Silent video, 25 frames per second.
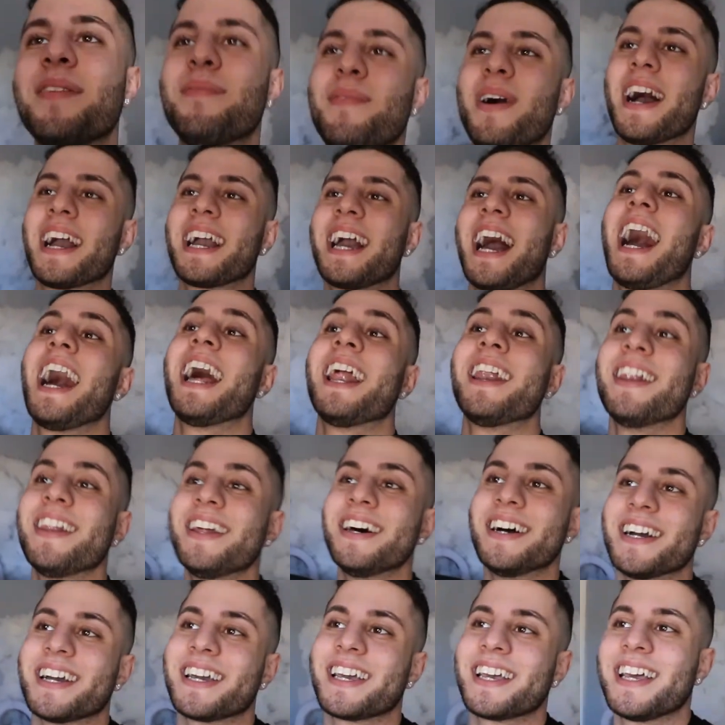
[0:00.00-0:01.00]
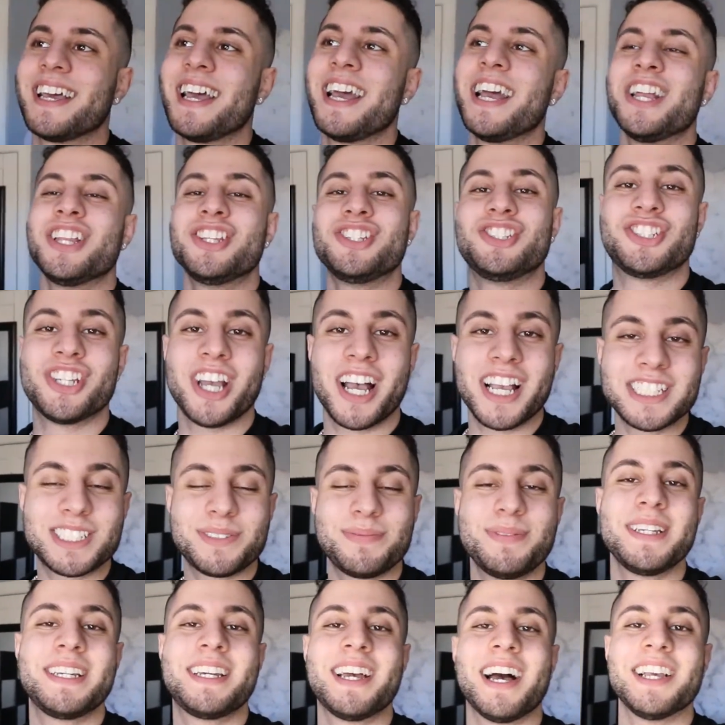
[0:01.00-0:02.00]
And my guy, look,
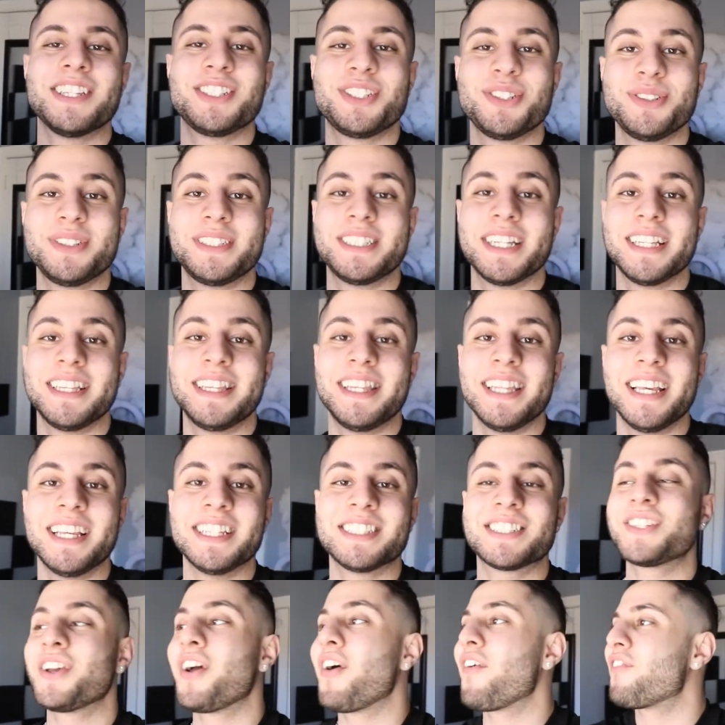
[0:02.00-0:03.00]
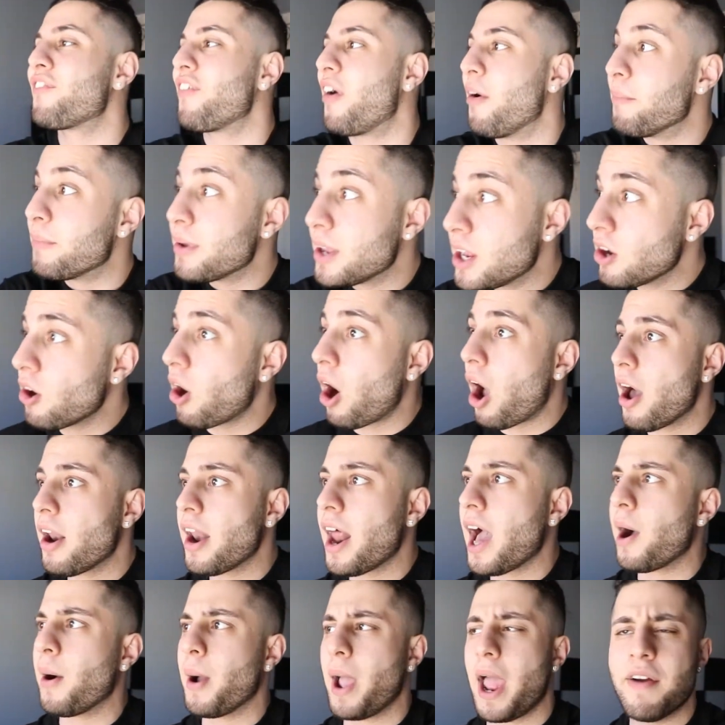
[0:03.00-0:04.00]
just because you did this, from here on
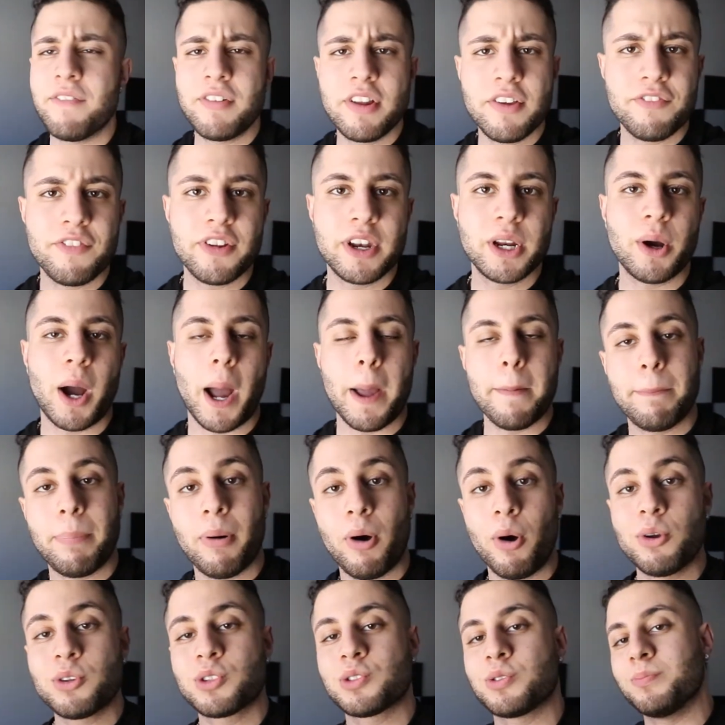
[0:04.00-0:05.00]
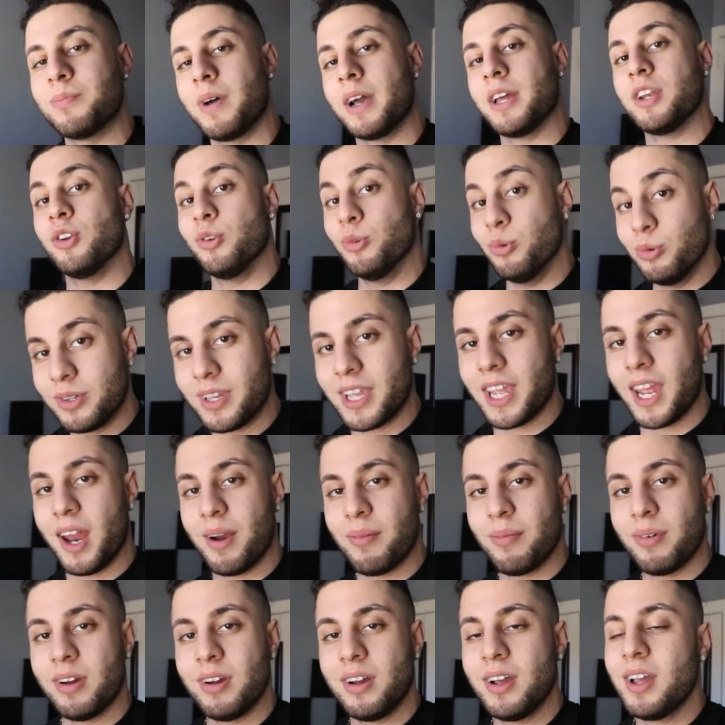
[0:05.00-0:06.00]
out, every video I post with my new
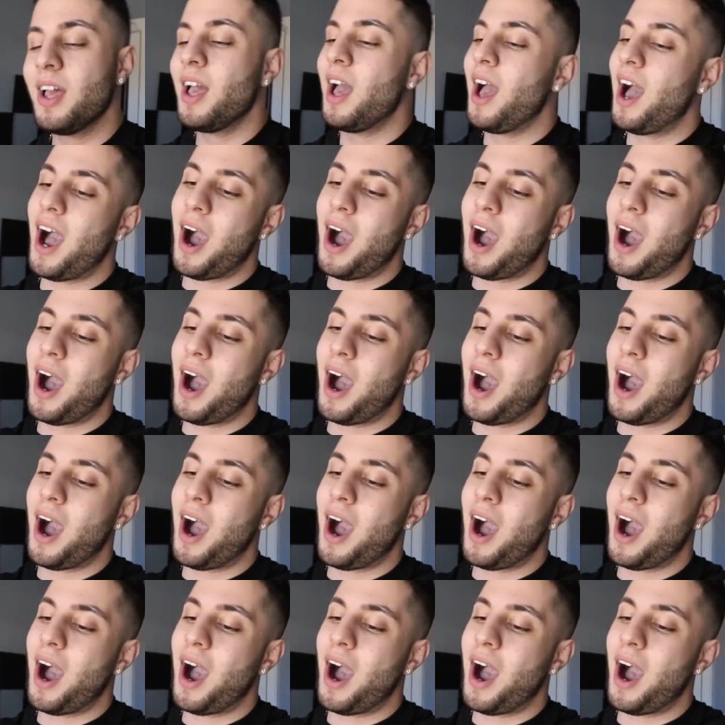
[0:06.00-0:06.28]
camera,